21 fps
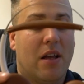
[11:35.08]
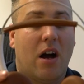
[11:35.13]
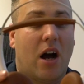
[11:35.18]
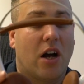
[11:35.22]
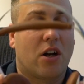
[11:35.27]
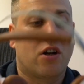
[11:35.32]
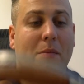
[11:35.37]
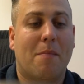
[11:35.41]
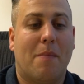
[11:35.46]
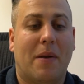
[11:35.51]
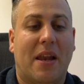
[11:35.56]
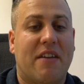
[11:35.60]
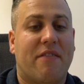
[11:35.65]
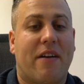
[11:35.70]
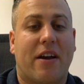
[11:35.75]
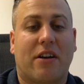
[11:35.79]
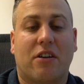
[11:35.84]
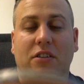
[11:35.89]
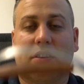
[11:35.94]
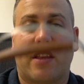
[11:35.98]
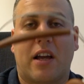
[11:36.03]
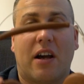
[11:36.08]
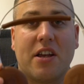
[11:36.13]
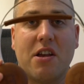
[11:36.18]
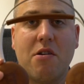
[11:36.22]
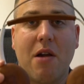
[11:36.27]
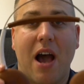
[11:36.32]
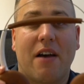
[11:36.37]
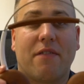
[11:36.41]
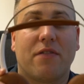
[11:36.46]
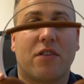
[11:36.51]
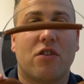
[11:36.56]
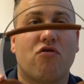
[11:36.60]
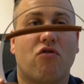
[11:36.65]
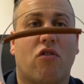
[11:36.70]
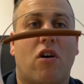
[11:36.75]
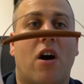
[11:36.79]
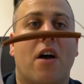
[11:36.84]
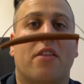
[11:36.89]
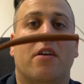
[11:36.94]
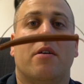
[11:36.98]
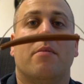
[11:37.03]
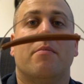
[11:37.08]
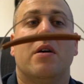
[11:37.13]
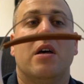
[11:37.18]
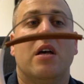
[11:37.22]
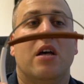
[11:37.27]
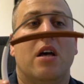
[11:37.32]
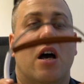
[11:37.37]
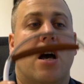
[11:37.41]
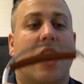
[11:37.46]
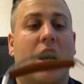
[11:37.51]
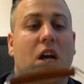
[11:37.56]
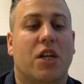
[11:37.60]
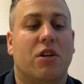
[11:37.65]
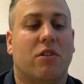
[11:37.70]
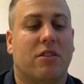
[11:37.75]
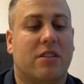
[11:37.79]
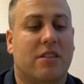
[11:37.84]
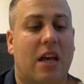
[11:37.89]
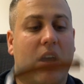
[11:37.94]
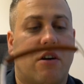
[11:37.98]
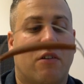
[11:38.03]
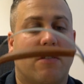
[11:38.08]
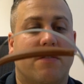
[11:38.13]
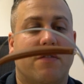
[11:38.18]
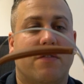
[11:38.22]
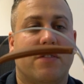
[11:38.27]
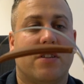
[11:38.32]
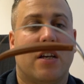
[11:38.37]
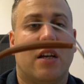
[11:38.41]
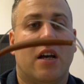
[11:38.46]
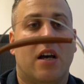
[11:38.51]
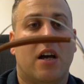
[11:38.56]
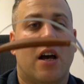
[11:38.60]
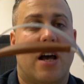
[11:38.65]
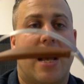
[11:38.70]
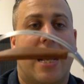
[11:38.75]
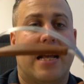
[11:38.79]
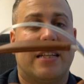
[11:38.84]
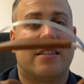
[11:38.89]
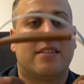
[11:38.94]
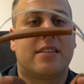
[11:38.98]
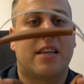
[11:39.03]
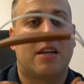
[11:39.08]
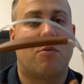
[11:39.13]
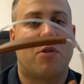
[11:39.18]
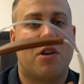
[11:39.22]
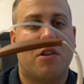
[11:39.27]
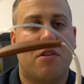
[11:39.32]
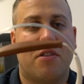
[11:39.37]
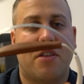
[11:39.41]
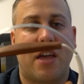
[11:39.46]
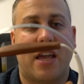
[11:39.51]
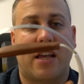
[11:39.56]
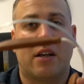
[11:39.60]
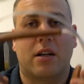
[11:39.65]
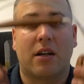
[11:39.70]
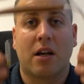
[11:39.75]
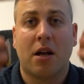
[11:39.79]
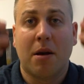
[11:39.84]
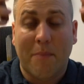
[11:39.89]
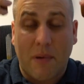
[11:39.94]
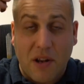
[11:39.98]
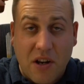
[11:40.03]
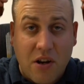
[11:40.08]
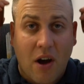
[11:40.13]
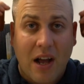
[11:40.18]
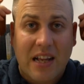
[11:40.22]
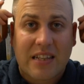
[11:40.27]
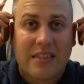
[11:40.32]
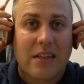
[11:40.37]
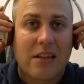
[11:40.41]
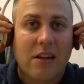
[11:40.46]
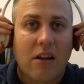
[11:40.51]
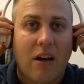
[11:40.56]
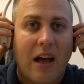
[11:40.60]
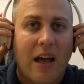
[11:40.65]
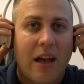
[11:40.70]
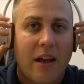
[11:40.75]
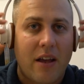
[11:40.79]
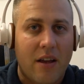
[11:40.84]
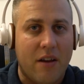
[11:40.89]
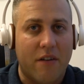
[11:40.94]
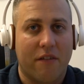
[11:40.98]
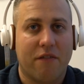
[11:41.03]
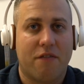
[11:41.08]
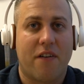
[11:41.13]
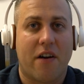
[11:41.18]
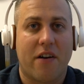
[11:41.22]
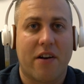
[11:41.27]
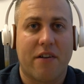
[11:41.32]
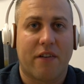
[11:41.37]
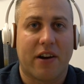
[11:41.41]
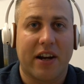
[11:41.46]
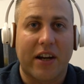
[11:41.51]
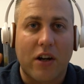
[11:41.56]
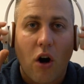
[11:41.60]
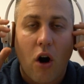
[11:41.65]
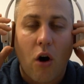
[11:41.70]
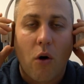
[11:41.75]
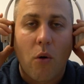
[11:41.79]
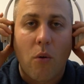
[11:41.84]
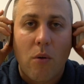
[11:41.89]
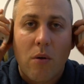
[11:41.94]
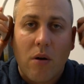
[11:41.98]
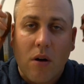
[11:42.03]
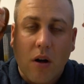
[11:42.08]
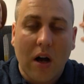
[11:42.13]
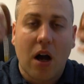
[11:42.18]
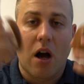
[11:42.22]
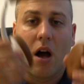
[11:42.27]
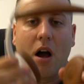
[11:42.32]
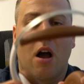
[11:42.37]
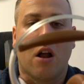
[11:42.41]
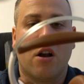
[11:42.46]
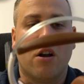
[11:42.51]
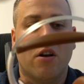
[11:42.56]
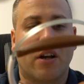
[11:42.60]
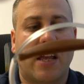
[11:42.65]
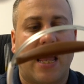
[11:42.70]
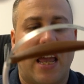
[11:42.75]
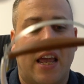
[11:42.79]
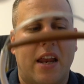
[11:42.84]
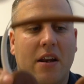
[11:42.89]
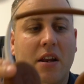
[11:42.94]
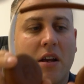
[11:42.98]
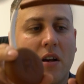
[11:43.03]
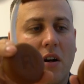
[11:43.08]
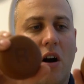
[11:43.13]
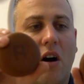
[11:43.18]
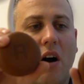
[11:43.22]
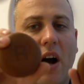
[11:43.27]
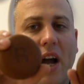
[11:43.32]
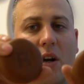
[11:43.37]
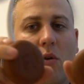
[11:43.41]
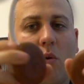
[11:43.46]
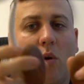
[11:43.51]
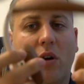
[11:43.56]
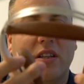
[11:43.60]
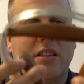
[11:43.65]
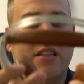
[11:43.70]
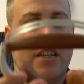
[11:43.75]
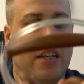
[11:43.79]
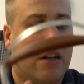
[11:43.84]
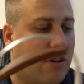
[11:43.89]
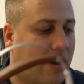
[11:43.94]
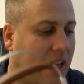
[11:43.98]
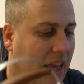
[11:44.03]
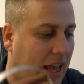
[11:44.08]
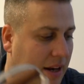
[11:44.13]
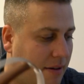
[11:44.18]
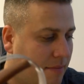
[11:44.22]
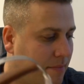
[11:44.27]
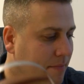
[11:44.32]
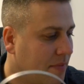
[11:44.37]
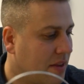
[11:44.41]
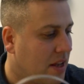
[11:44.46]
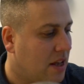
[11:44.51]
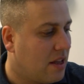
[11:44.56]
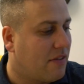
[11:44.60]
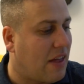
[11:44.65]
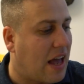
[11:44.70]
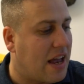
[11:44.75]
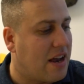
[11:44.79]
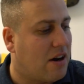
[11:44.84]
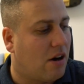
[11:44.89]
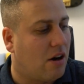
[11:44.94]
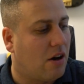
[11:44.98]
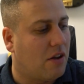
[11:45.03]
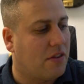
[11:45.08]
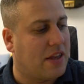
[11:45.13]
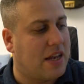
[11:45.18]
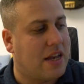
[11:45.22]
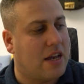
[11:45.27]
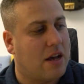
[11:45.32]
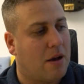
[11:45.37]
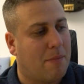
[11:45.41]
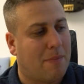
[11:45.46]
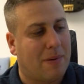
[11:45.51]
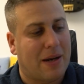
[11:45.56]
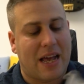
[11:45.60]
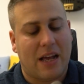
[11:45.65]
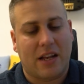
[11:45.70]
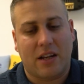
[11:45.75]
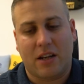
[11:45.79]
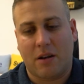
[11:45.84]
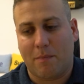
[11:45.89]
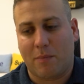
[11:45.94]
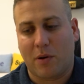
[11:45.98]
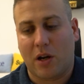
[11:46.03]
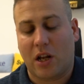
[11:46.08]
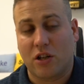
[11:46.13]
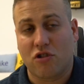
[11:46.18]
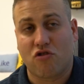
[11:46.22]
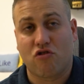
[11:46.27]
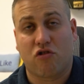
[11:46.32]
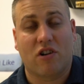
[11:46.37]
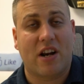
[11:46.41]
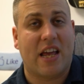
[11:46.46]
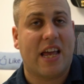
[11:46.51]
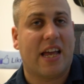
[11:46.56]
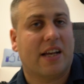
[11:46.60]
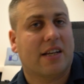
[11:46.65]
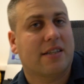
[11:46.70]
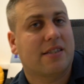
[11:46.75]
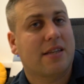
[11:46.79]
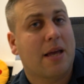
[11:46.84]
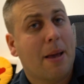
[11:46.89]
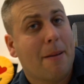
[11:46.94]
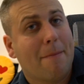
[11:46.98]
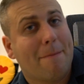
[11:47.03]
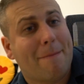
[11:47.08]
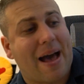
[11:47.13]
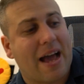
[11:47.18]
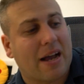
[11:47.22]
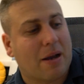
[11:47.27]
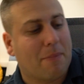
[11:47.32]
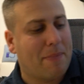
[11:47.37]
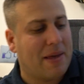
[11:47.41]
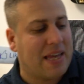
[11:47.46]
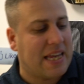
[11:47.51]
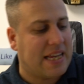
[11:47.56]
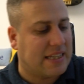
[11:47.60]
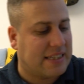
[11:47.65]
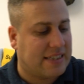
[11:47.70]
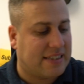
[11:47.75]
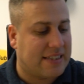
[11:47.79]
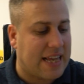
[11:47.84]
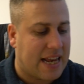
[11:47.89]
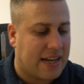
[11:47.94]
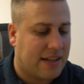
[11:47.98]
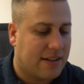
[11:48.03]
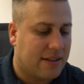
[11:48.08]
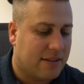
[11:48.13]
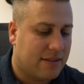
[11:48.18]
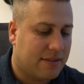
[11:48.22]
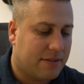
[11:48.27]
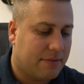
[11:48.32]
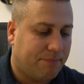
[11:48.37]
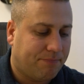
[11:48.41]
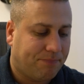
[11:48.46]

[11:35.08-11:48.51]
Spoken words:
couldn't believe how good they are. You have to try them yourselves and see what you think. But nice and light, very, very cool looking, high quality looking. They are the Plantronics Backbeat Sense.